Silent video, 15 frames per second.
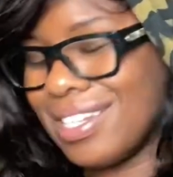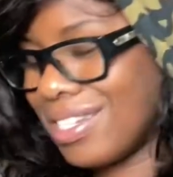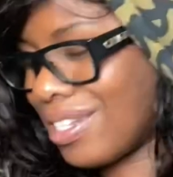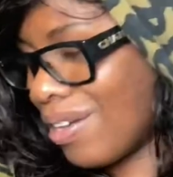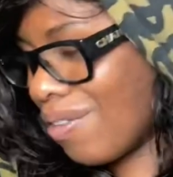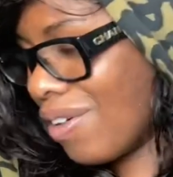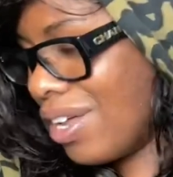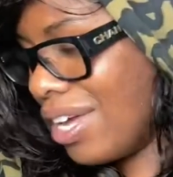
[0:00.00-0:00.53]

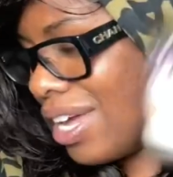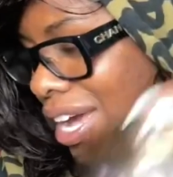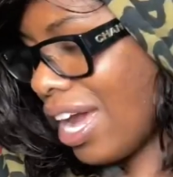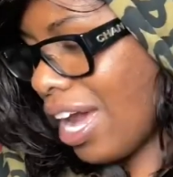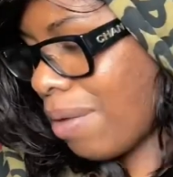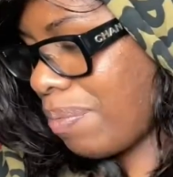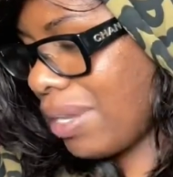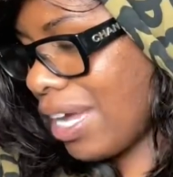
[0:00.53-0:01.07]
So
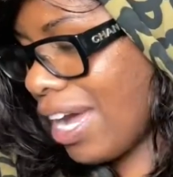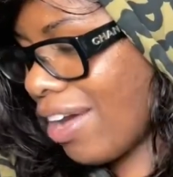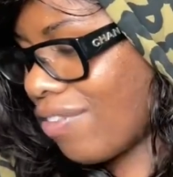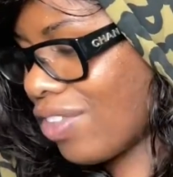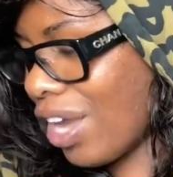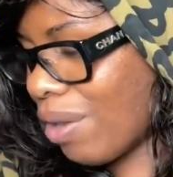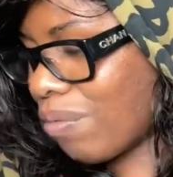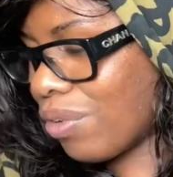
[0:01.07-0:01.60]
happy to have
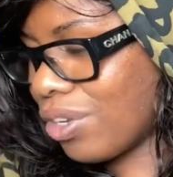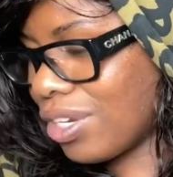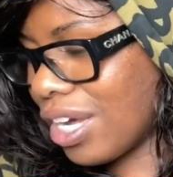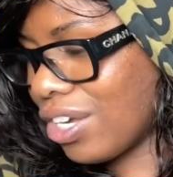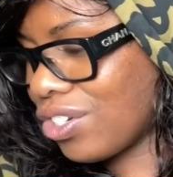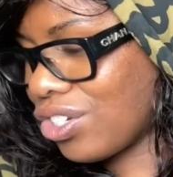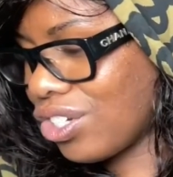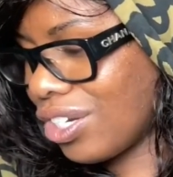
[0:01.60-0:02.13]
that one. I
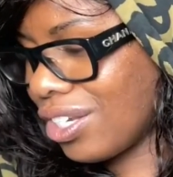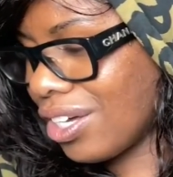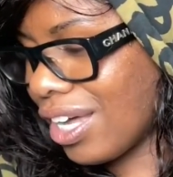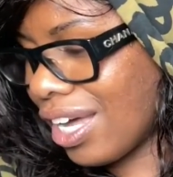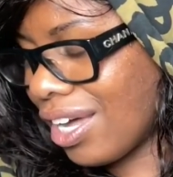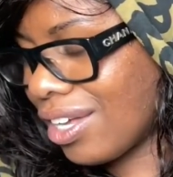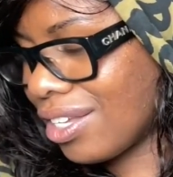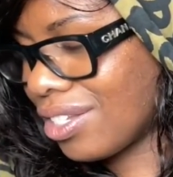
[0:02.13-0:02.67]
should have
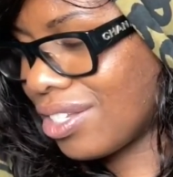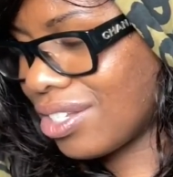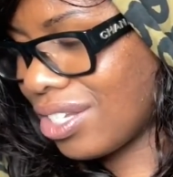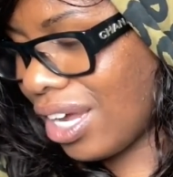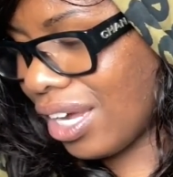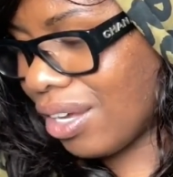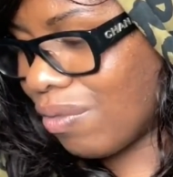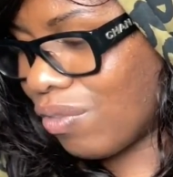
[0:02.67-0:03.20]
got a
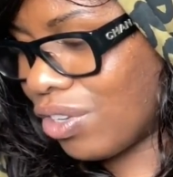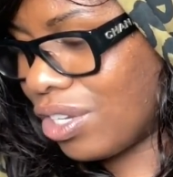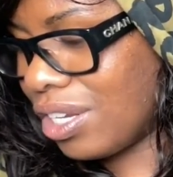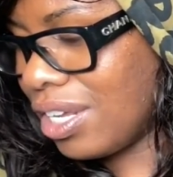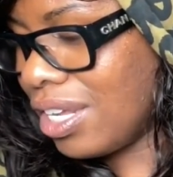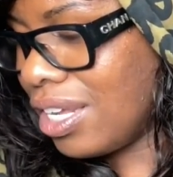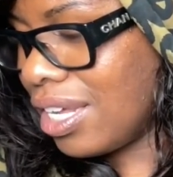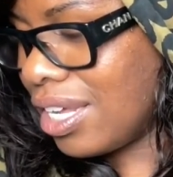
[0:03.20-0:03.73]
second one
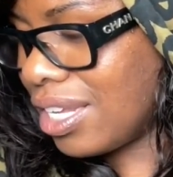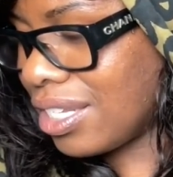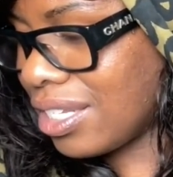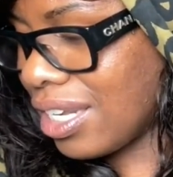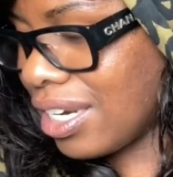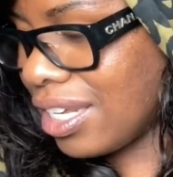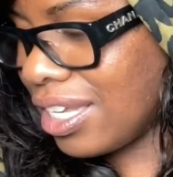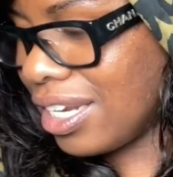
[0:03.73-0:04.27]

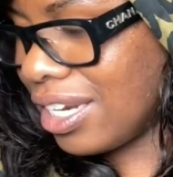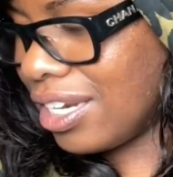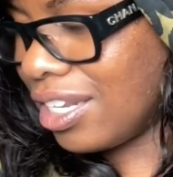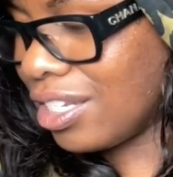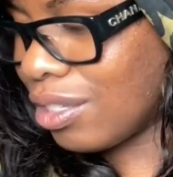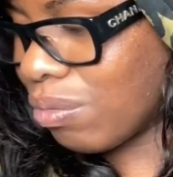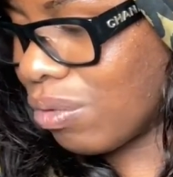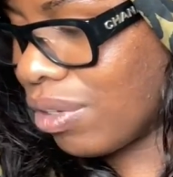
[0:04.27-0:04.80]
instead of getting
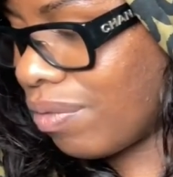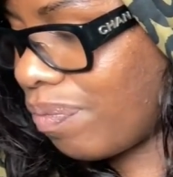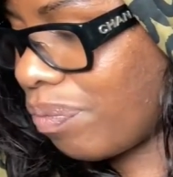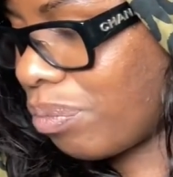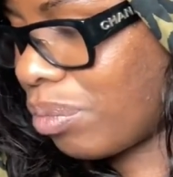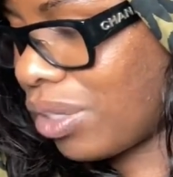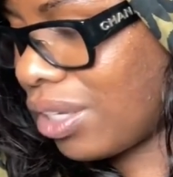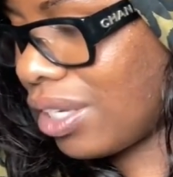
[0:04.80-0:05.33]
this one,
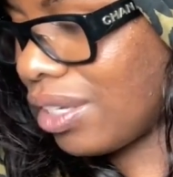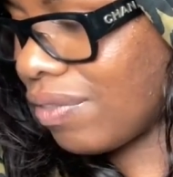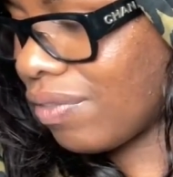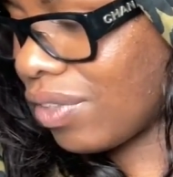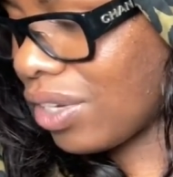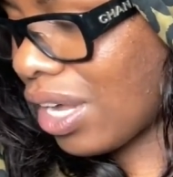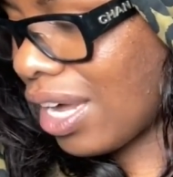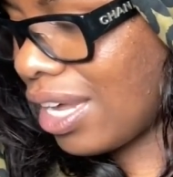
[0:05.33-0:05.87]
but
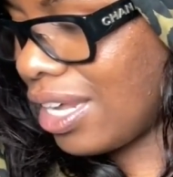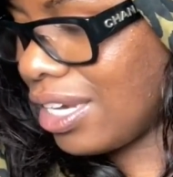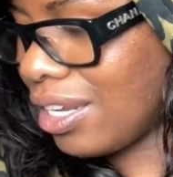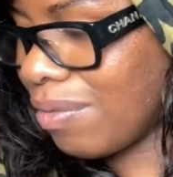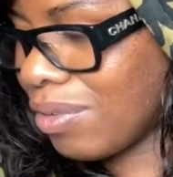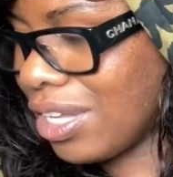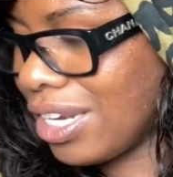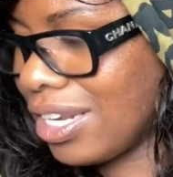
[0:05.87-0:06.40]
I end
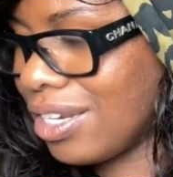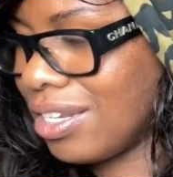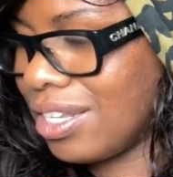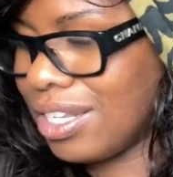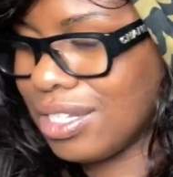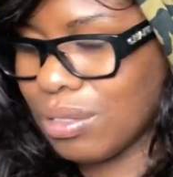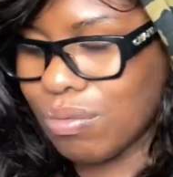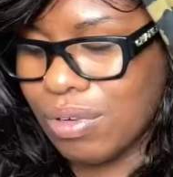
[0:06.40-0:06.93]
up getting
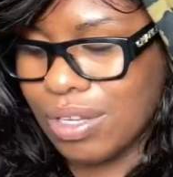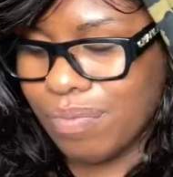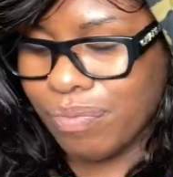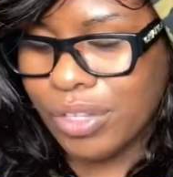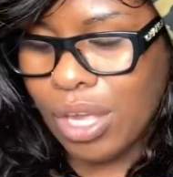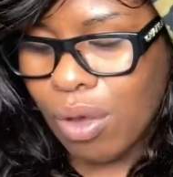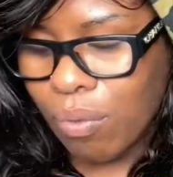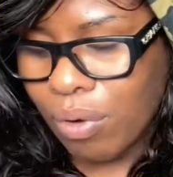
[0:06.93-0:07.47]
this one.
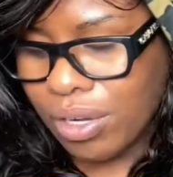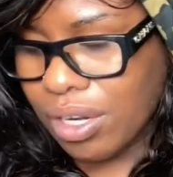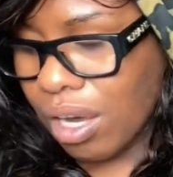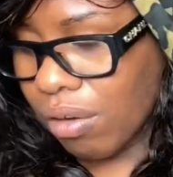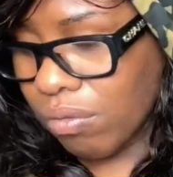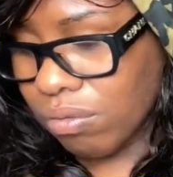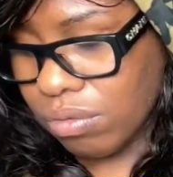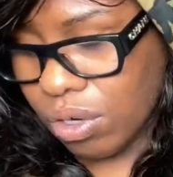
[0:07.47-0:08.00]
Well,
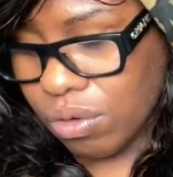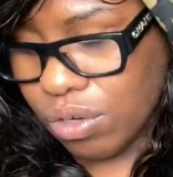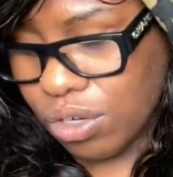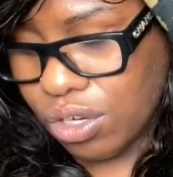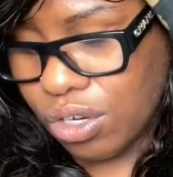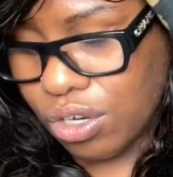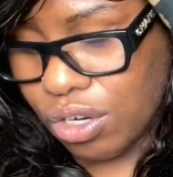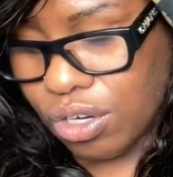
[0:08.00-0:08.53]
no, no, no,
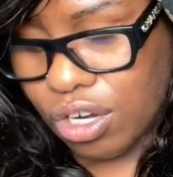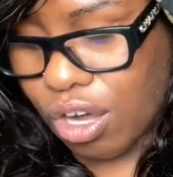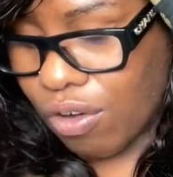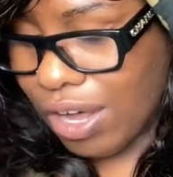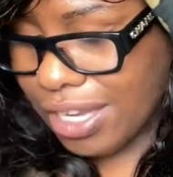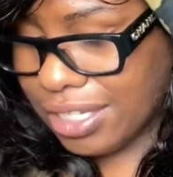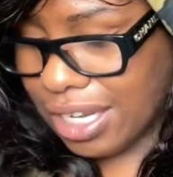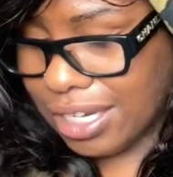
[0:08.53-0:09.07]
no, no, no.
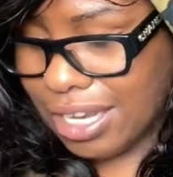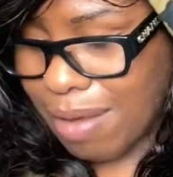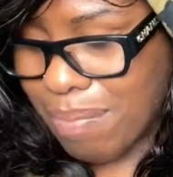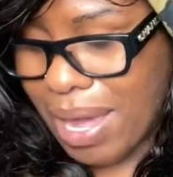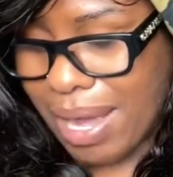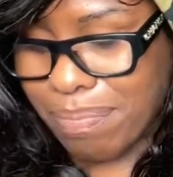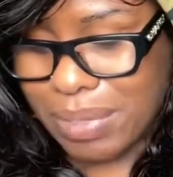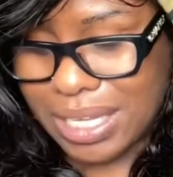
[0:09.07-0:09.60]
I take that
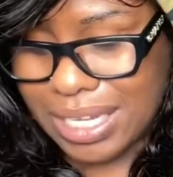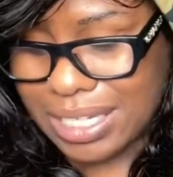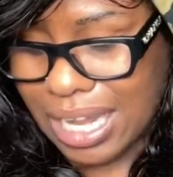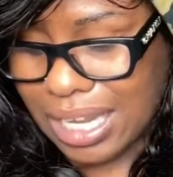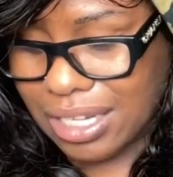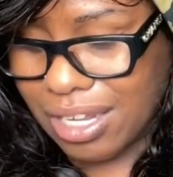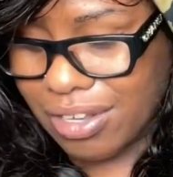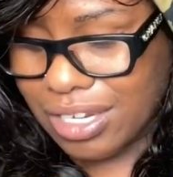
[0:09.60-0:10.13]
back because I
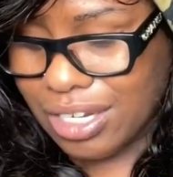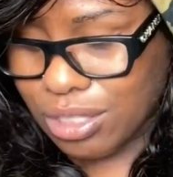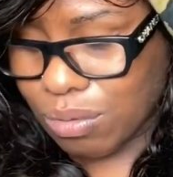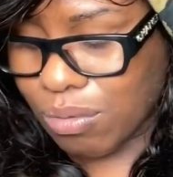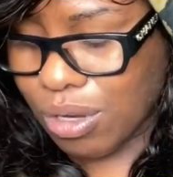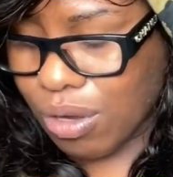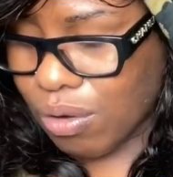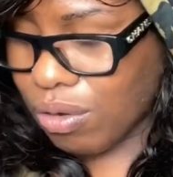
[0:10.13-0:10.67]
love this
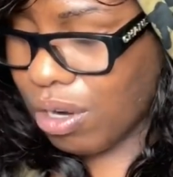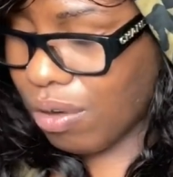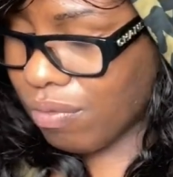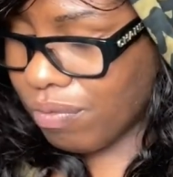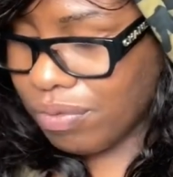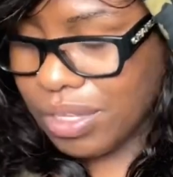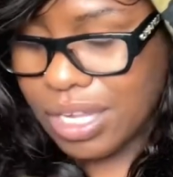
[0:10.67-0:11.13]
one. Hold on.